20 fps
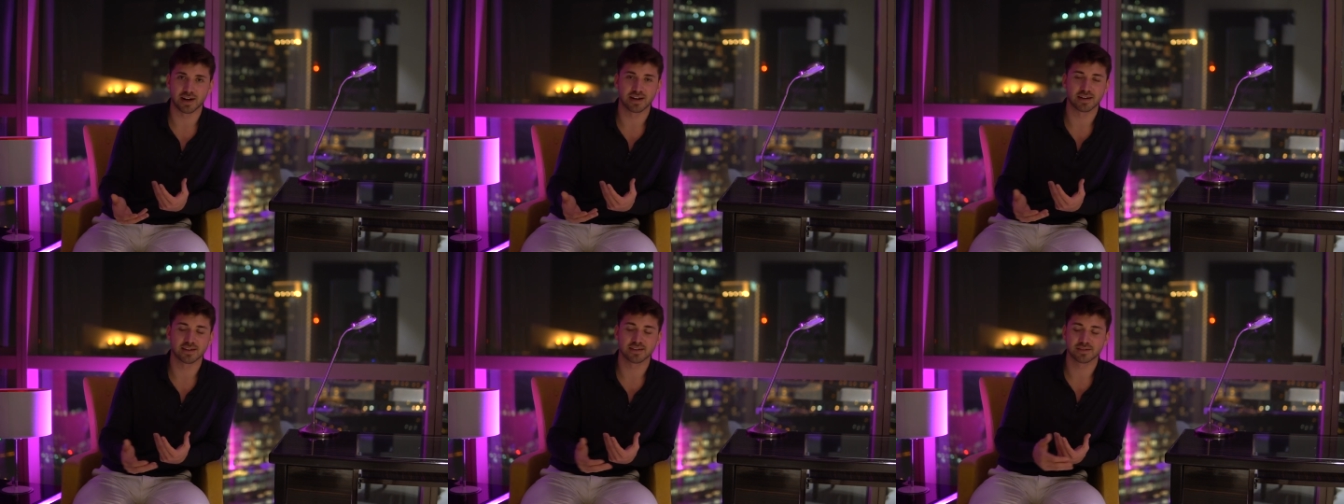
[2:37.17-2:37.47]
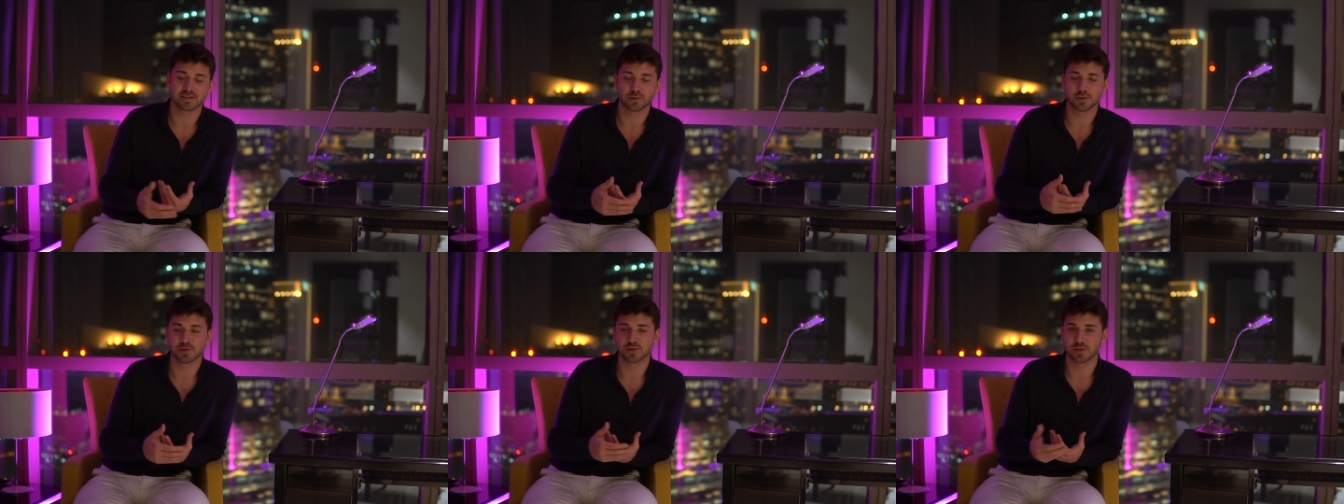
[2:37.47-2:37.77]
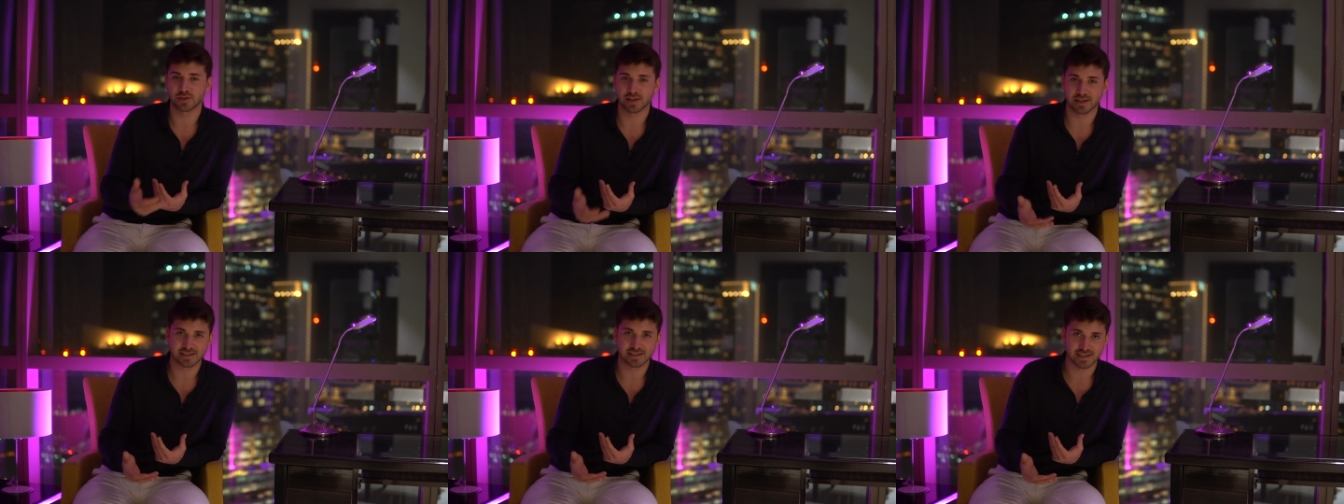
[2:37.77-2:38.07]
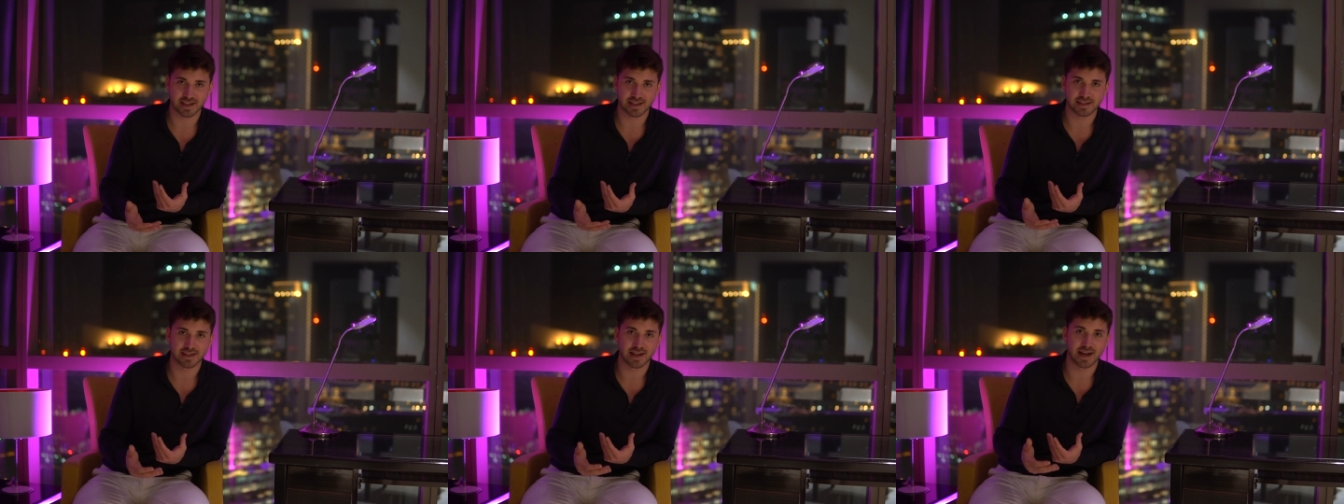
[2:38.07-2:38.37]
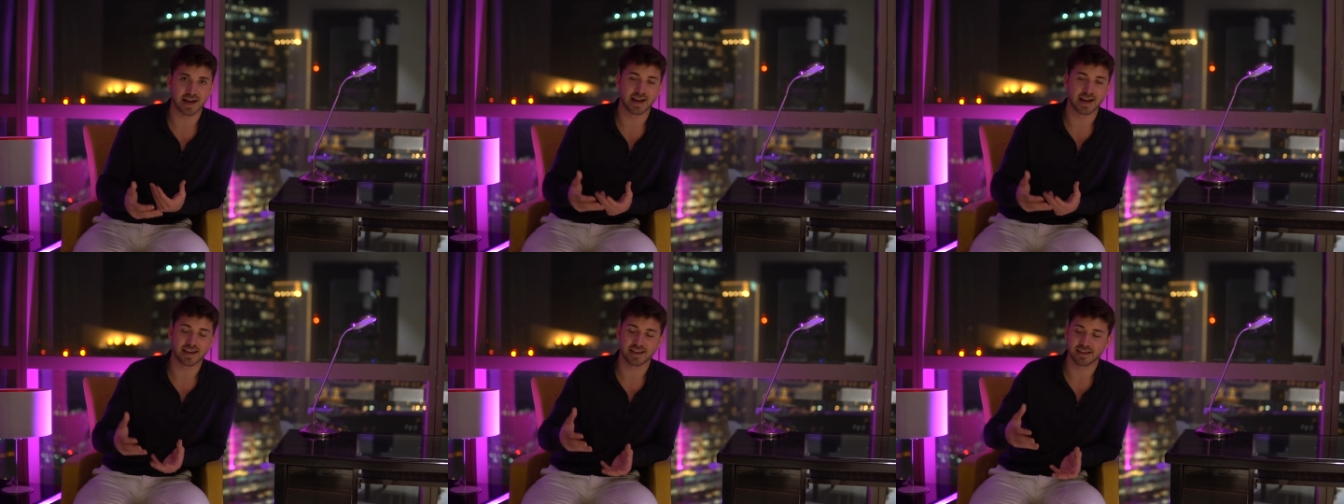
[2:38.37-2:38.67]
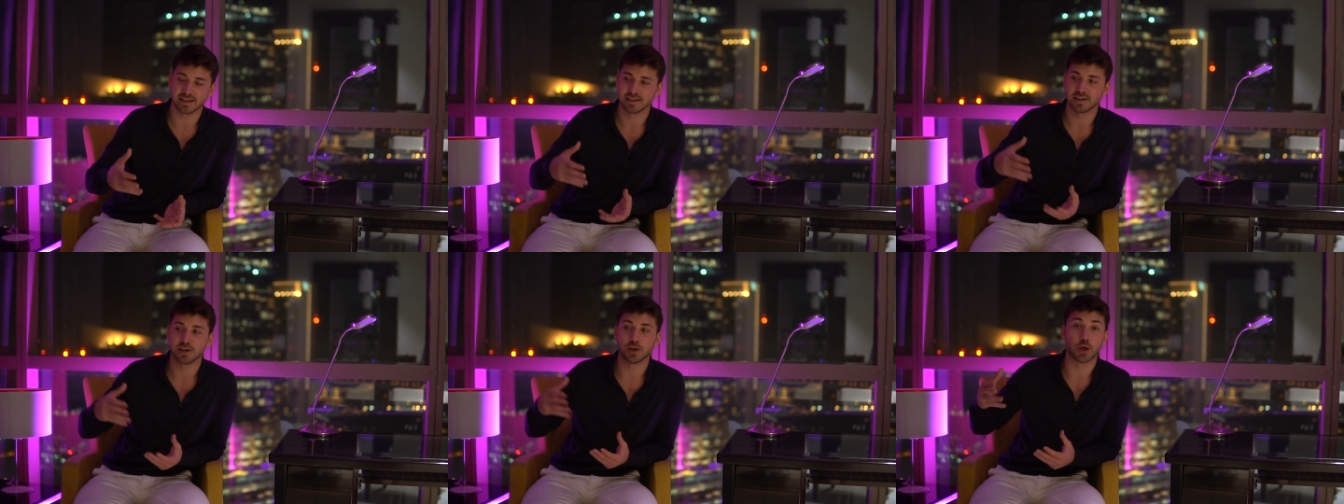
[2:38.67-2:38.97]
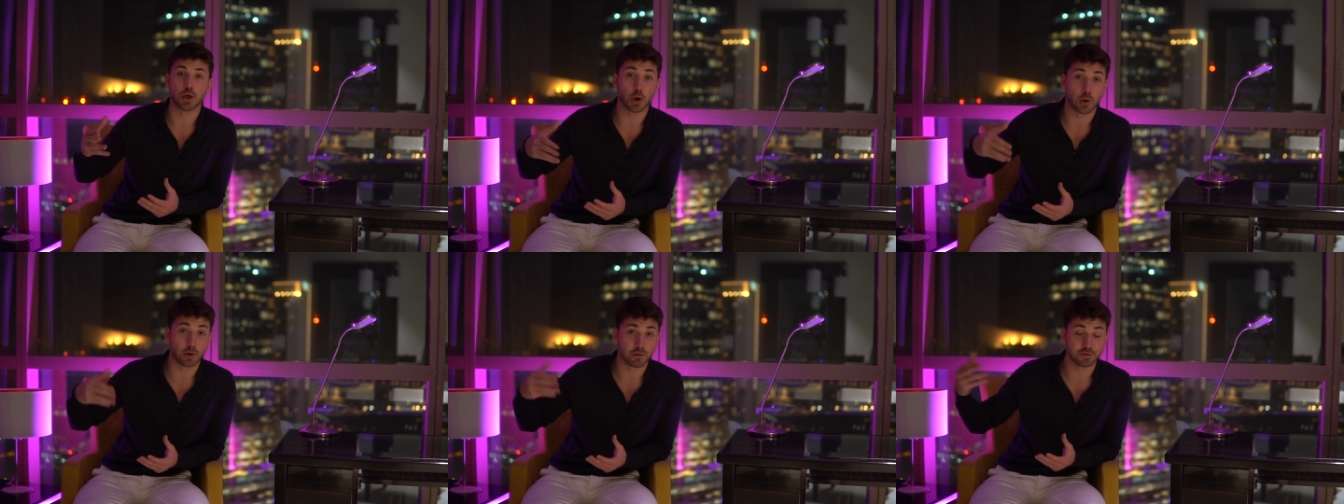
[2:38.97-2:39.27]
And to a certain extent, I
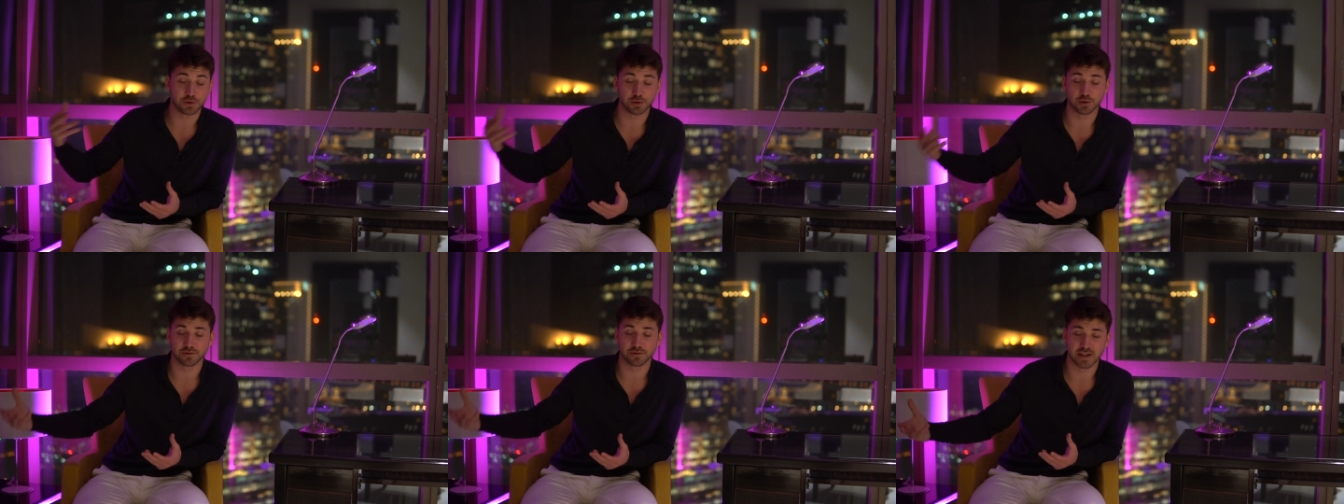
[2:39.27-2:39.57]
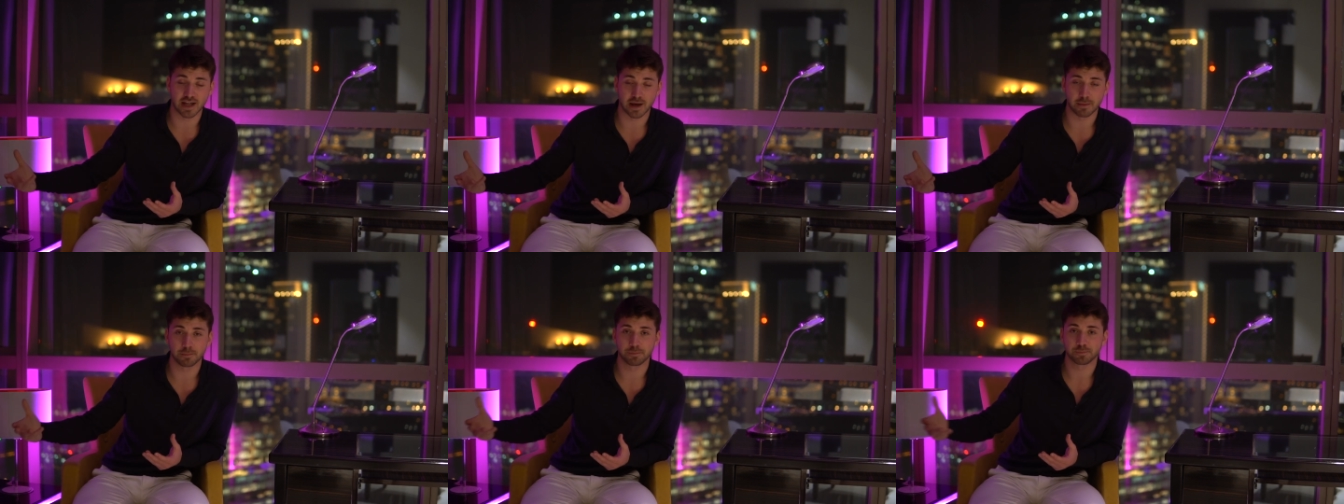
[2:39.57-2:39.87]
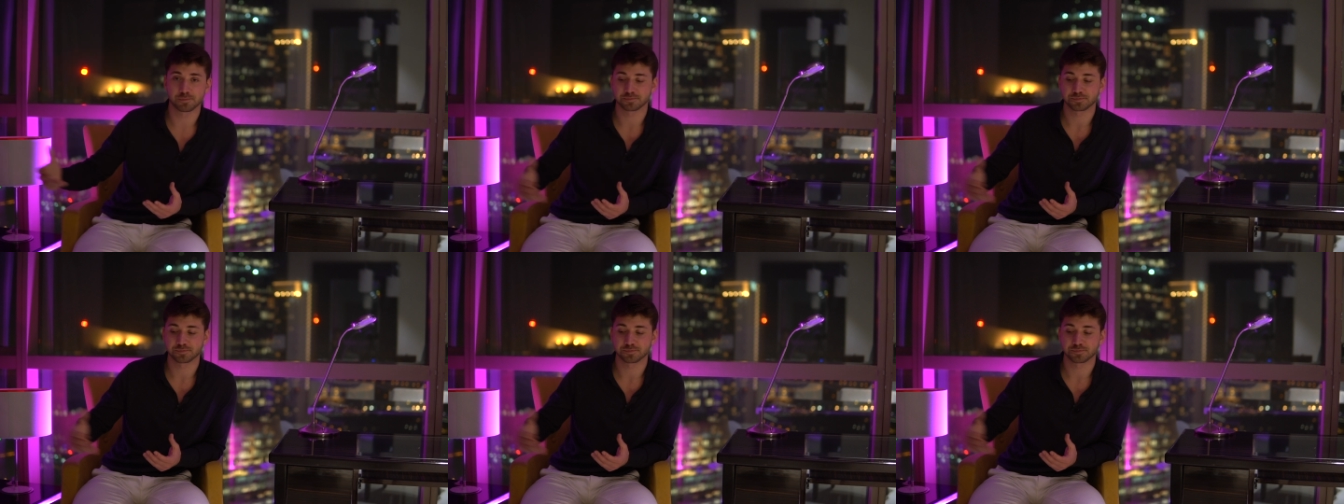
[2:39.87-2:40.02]
know a few of them,